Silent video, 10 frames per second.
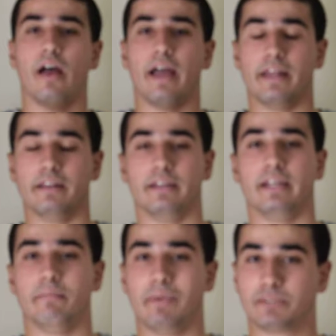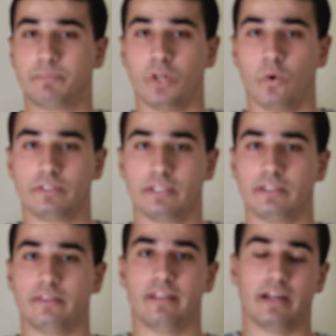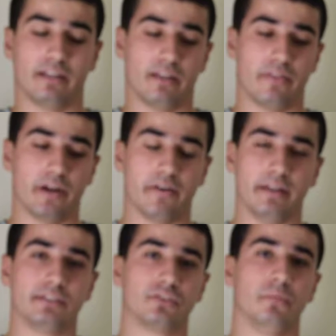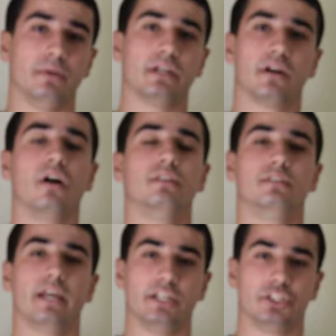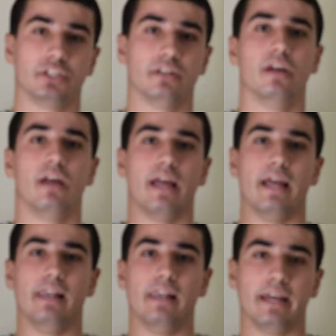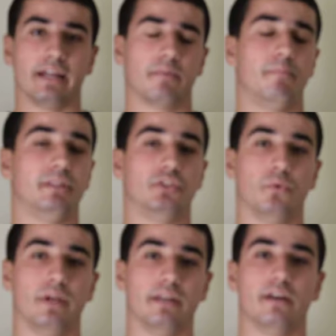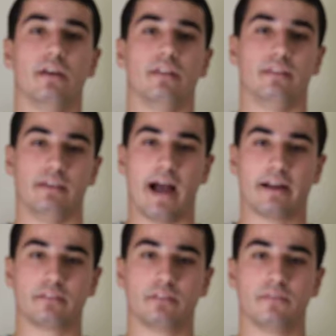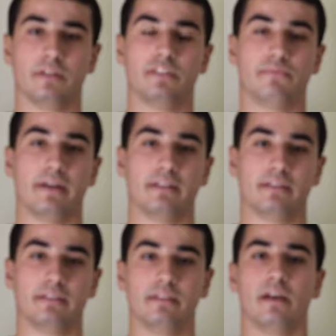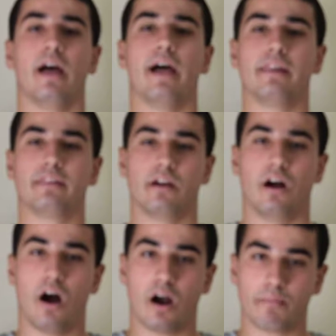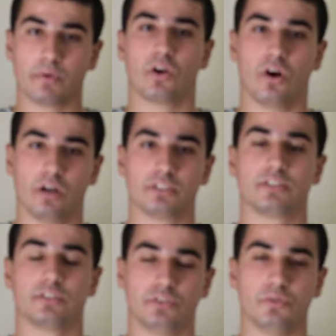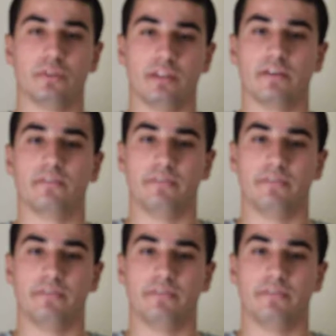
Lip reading: And it must be noted that there needs to be causation, a link between the act of the defendant and the harm caused to the